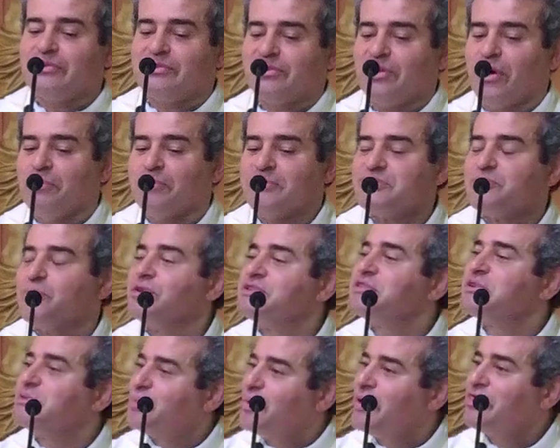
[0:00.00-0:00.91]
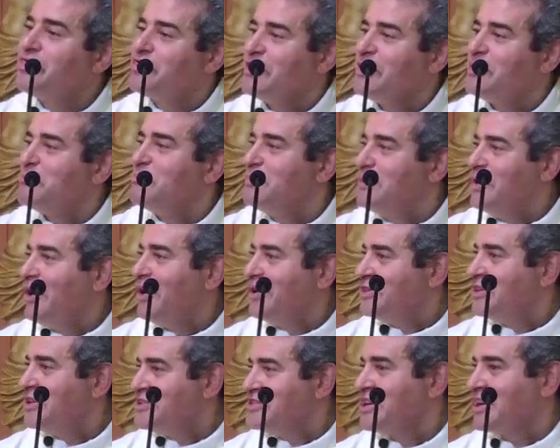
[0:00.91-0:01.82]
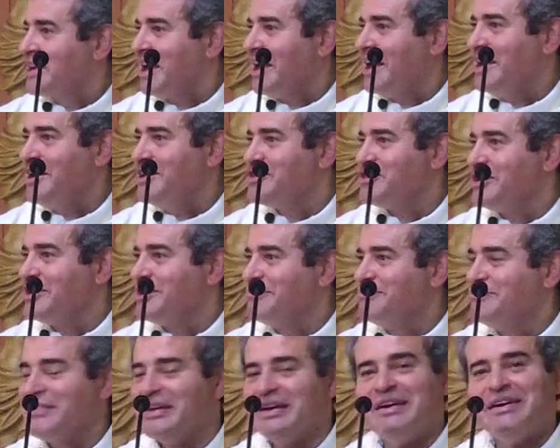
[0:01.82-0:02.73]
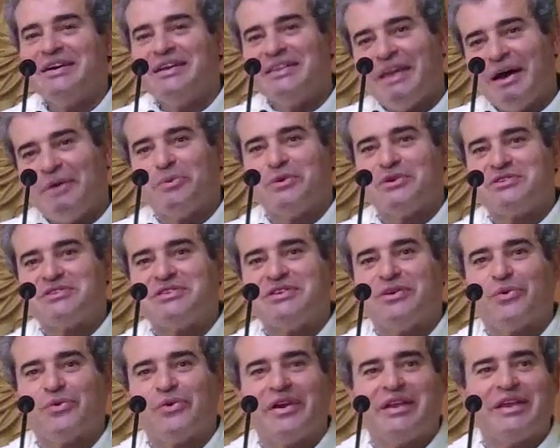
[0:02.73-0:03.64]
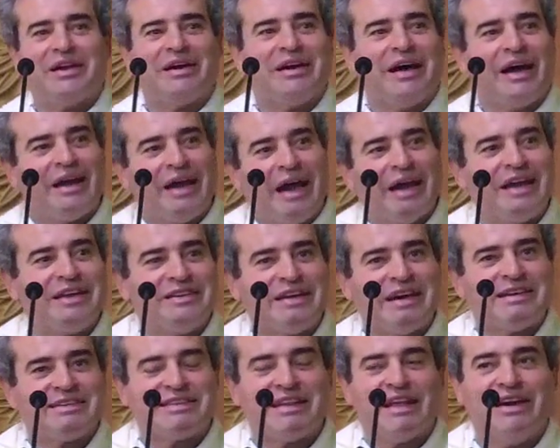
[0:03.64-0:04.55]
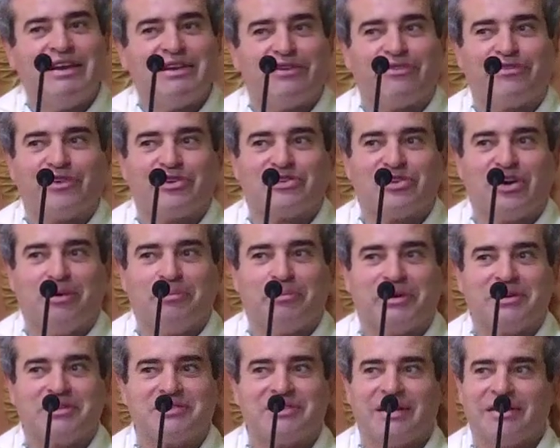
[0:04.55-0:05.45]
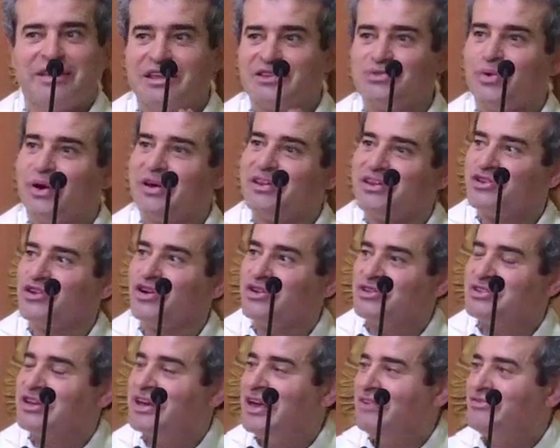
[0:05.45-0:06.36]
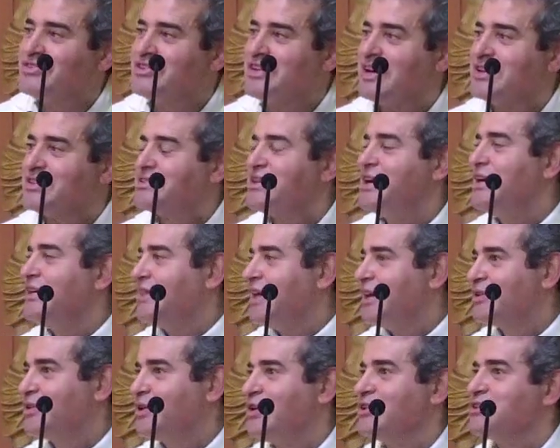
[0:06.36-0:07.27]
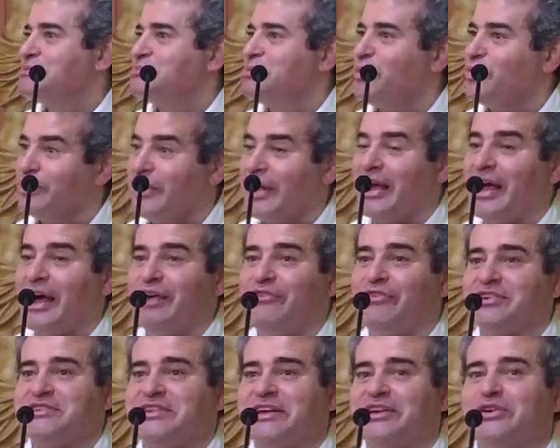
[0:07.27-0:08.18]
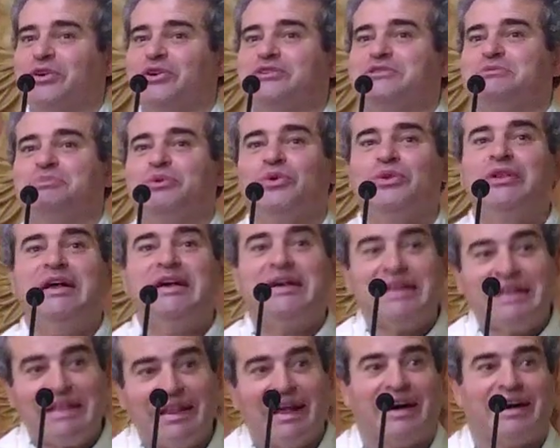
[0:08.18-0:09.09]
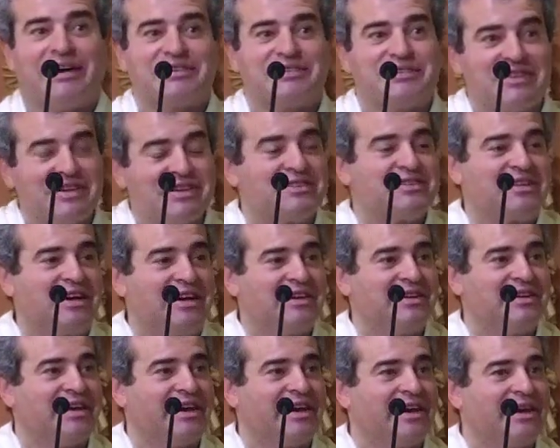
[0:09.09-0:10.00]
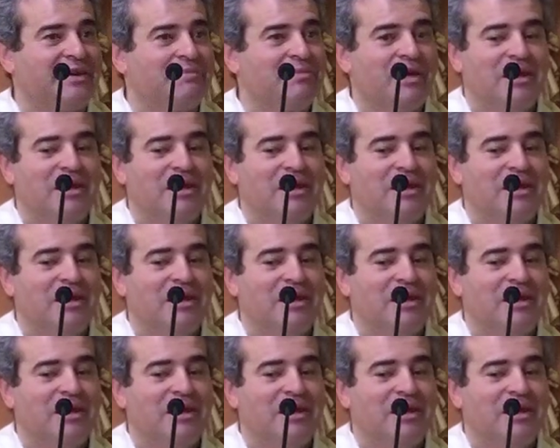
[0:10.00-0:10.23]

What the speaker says: Thomas wasn't with them on this occasion. That was already 8 days later for Thomas, and that's why the church gives us that gospel. They gave us that gospel last Sunday.